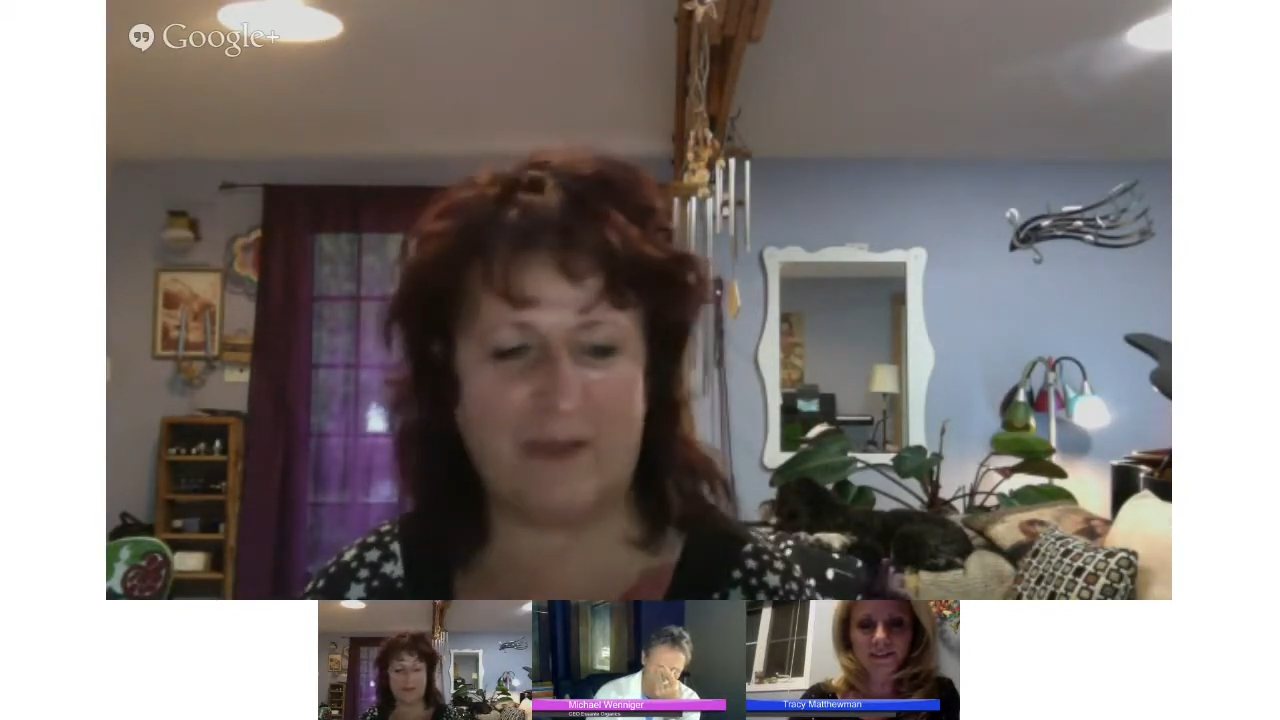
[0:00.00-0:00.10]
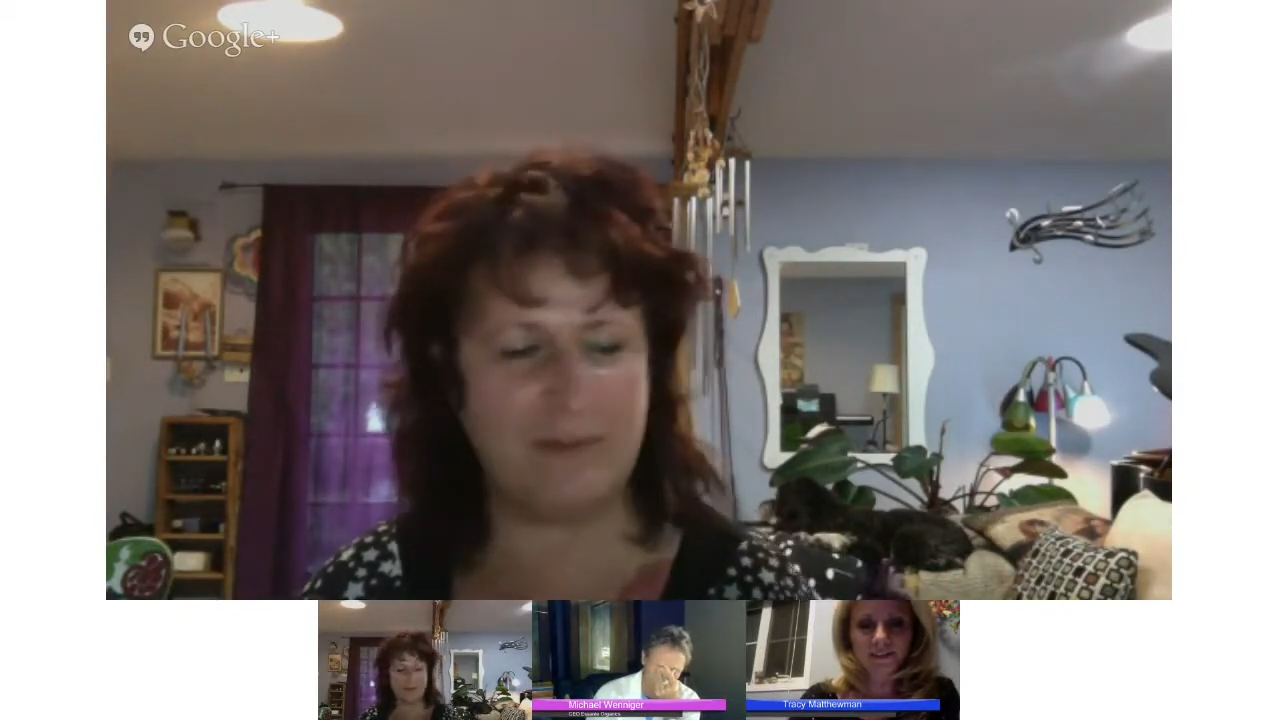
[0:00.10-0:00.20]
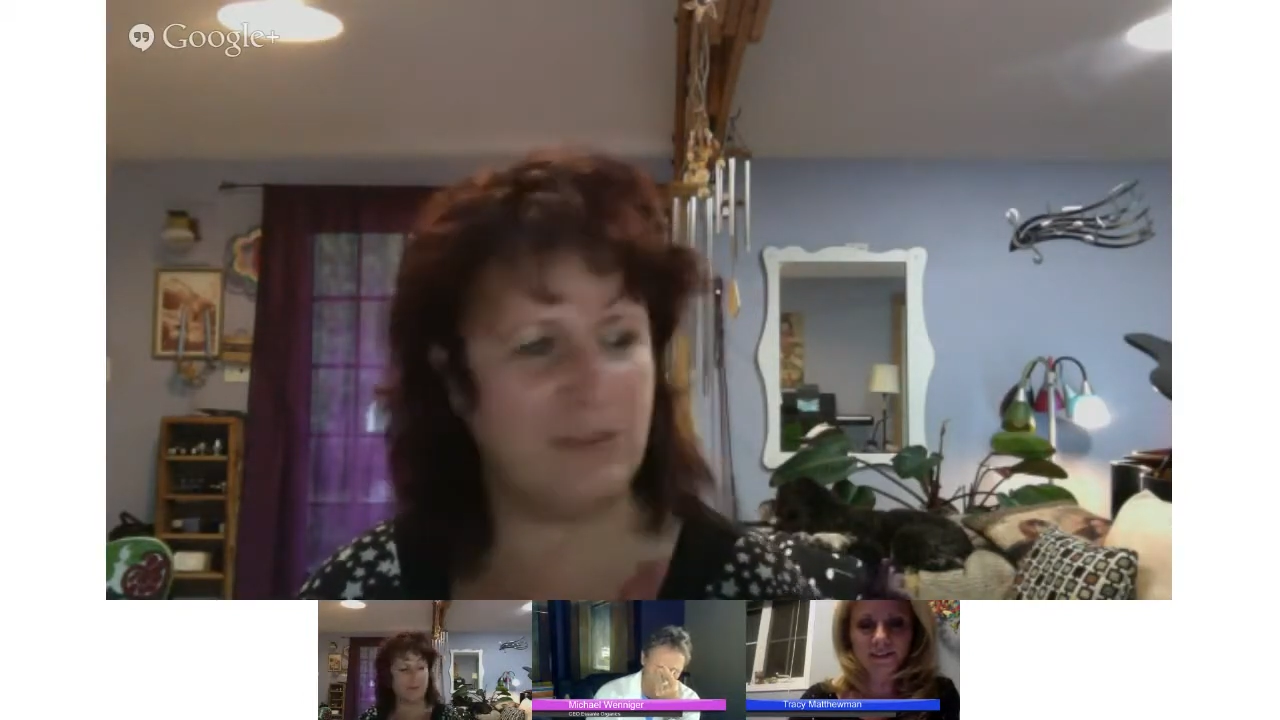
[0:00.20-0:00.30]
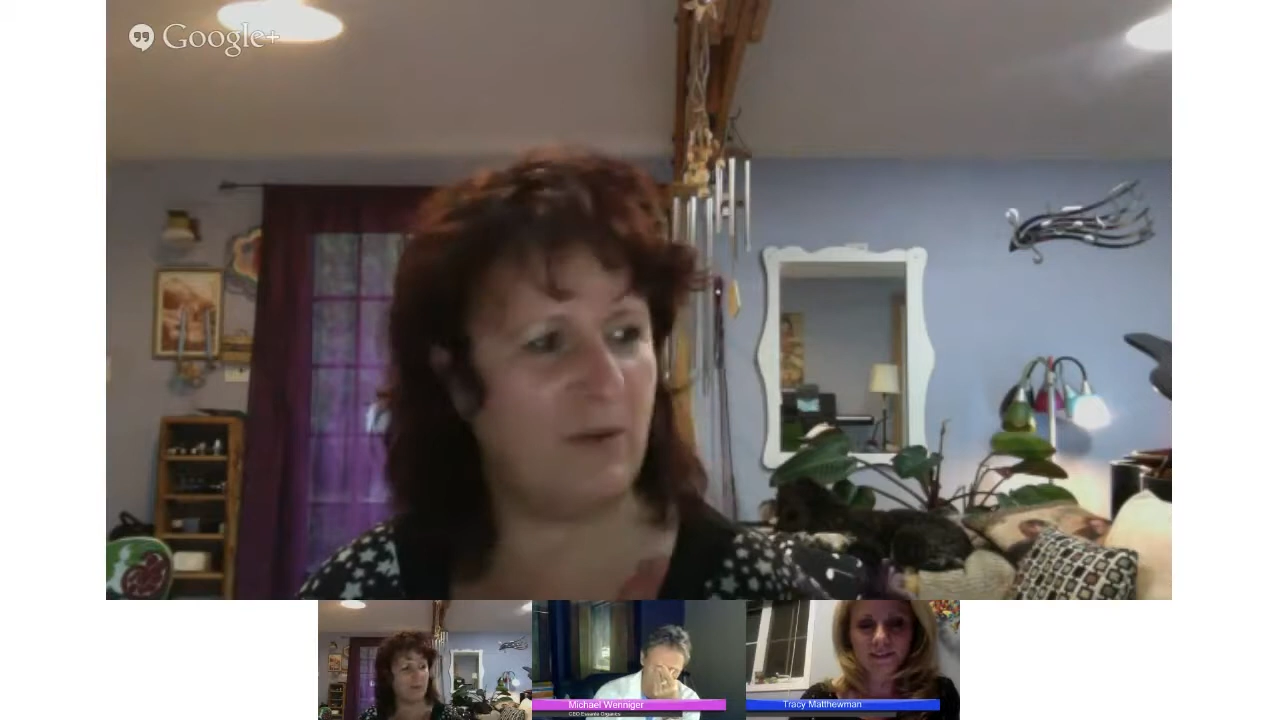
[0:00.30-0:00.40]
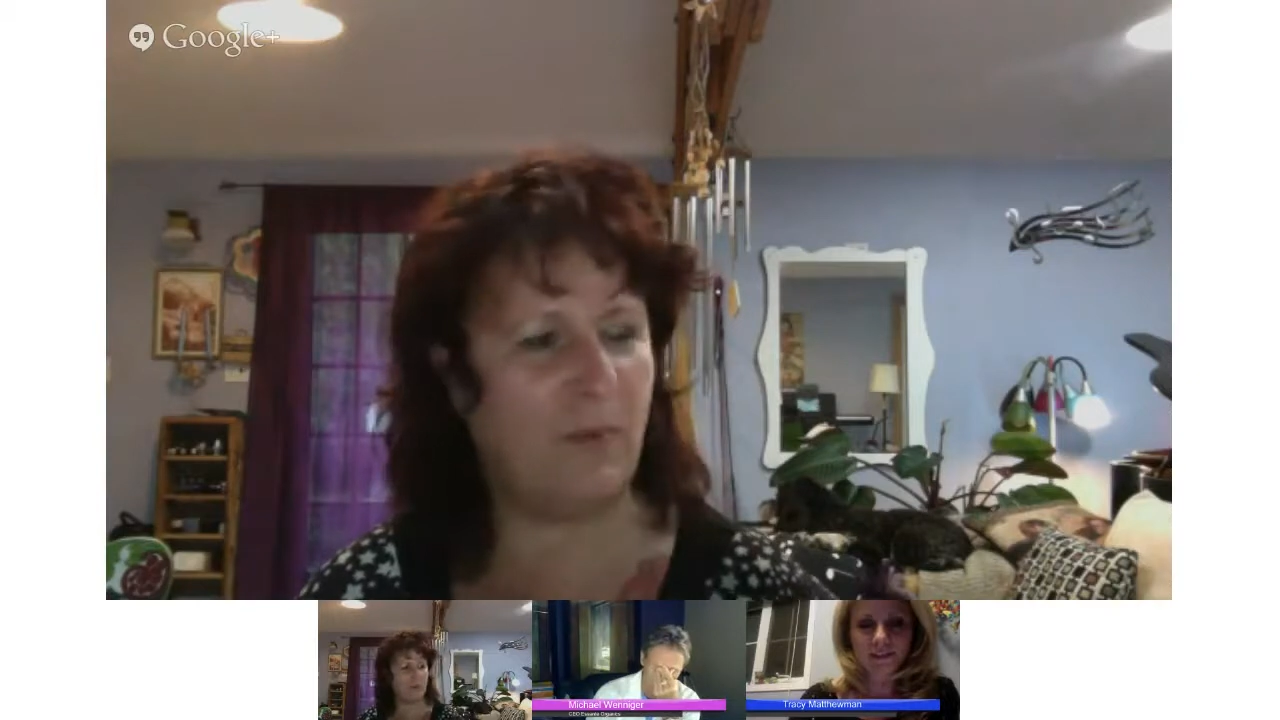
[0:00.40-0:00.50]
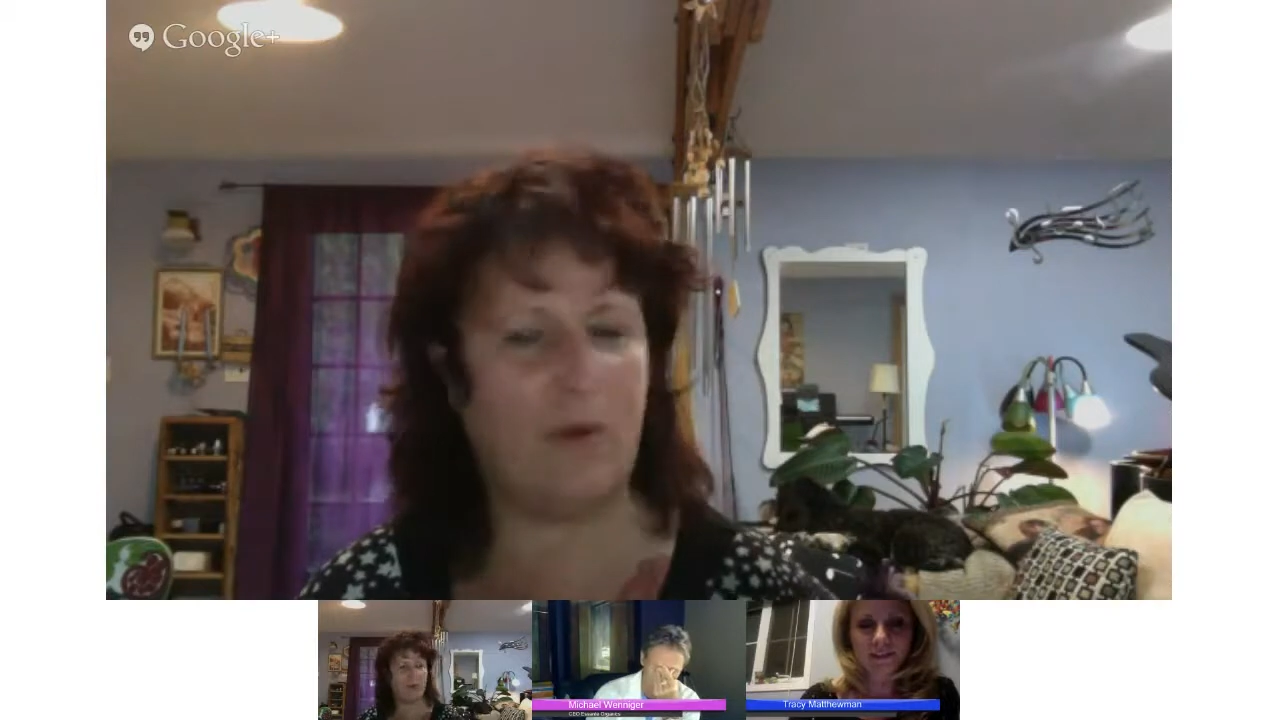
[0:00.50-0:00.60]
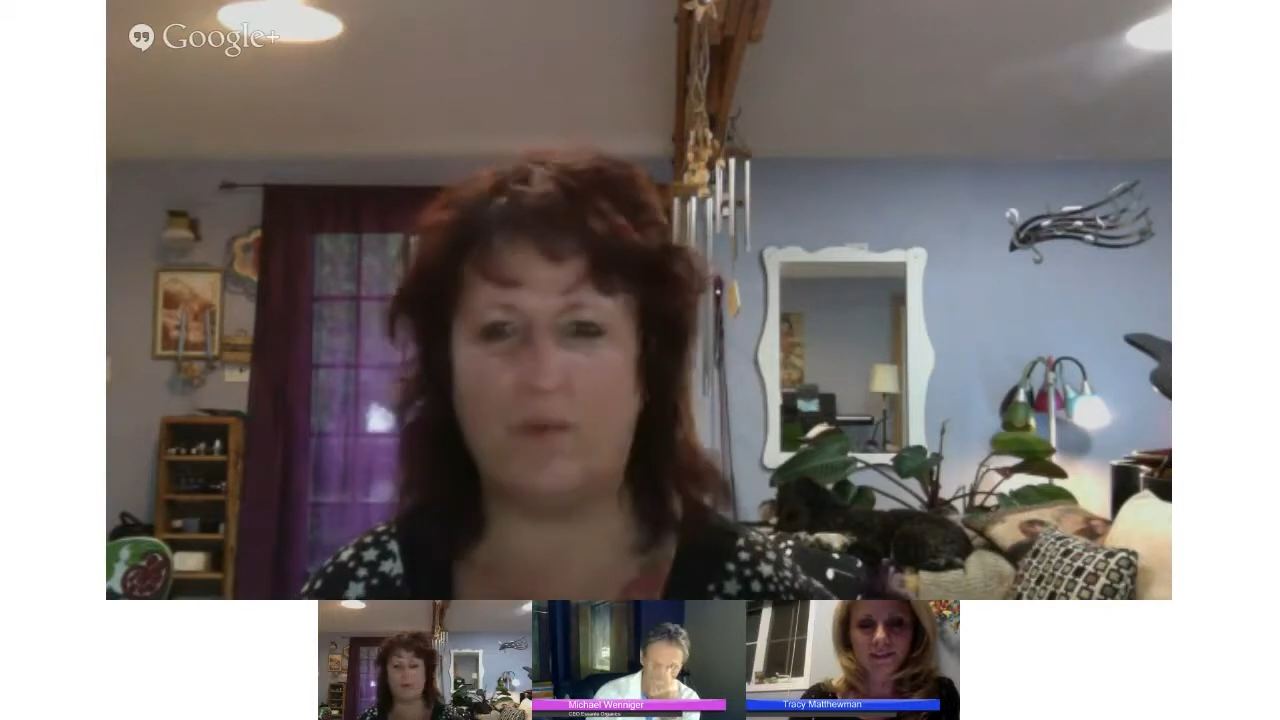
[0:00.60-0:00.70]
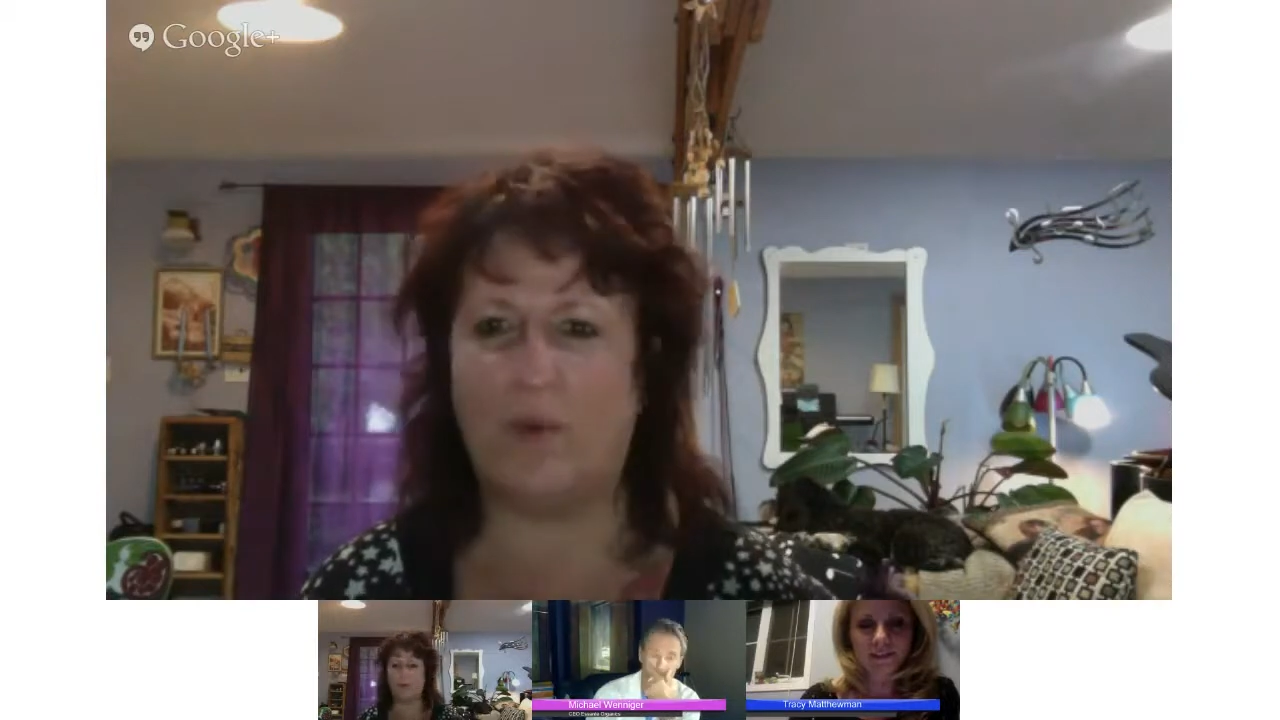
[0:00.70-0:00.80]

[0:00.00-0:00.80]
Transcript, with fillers: I was so bored